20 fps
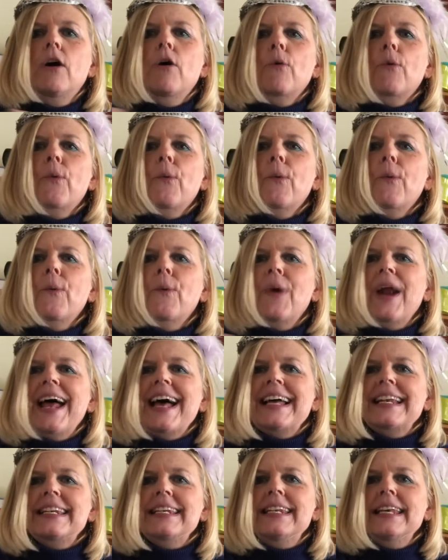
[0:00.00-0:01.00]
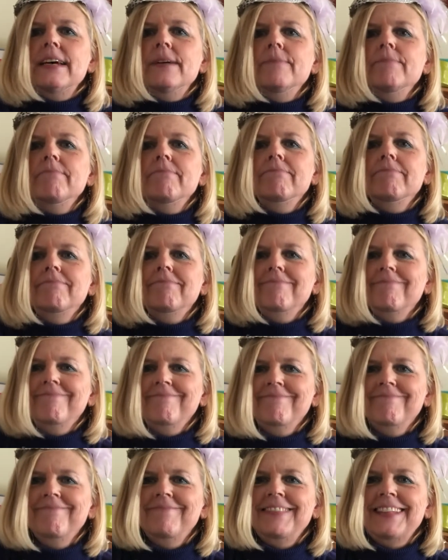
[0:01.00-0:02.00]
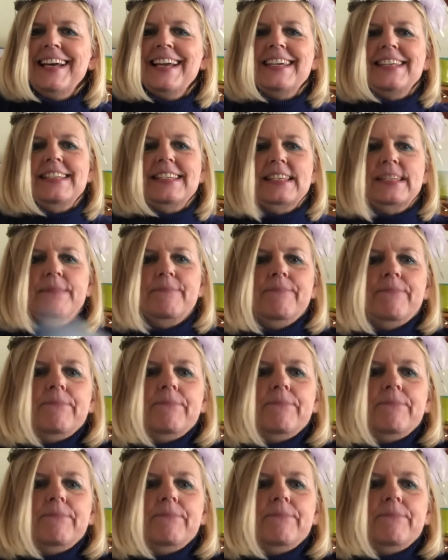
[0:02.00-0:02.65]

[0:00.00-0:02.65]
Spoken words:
red. Nice.